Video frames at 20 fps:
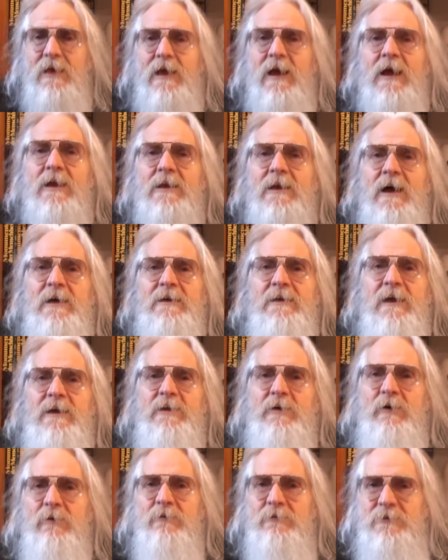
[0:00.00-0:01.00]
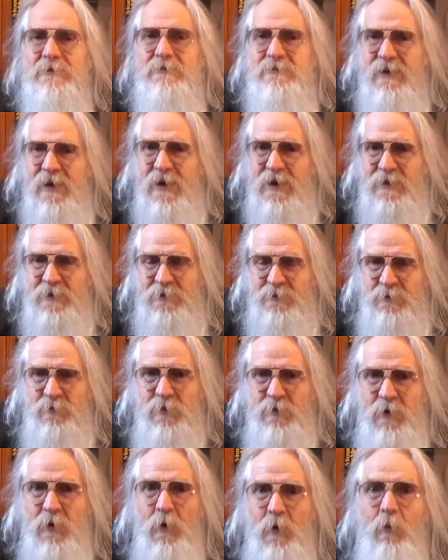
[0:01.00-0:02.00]
and I can only tell you
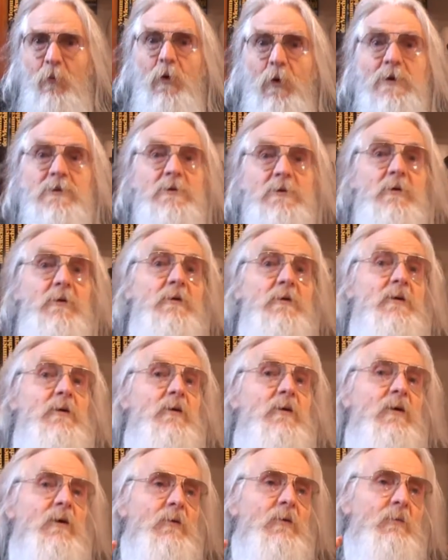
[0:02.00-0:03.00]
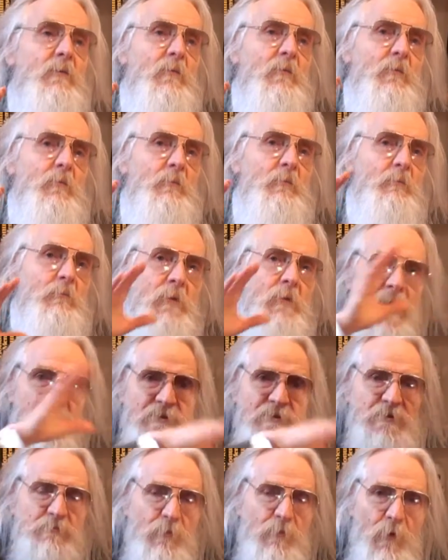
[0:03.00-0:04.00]
what
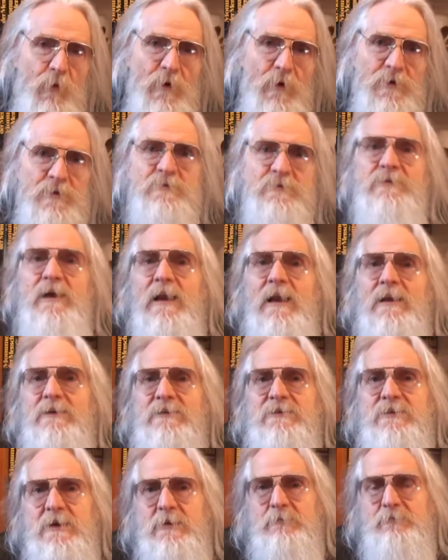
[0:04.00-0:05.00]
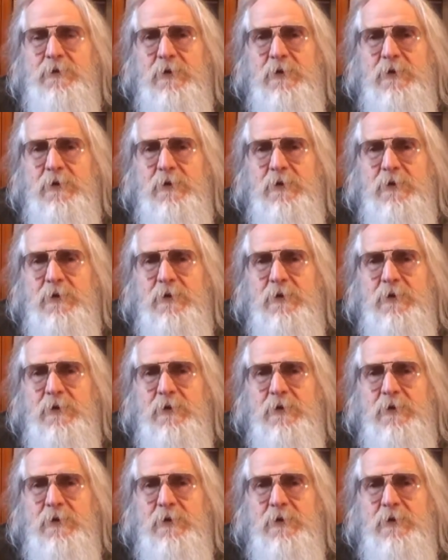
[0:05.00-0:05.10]
much more intelligent